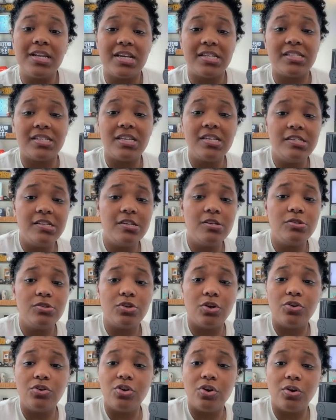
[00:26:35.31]
it's easy to
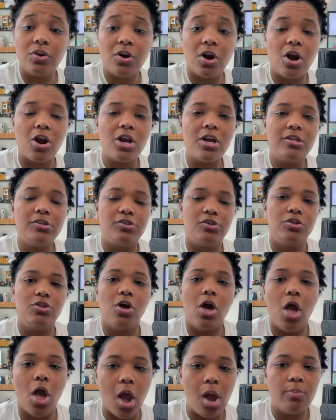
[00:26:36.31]
turn your car into
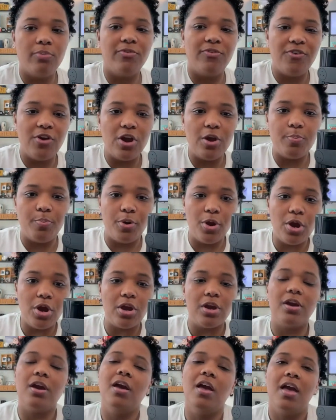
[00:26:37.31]
the
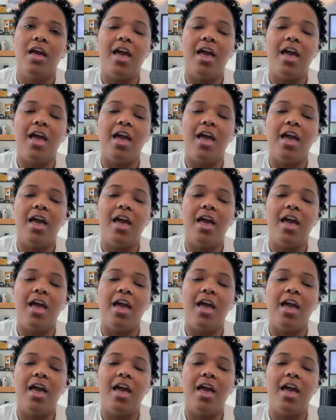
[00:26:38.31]
MVP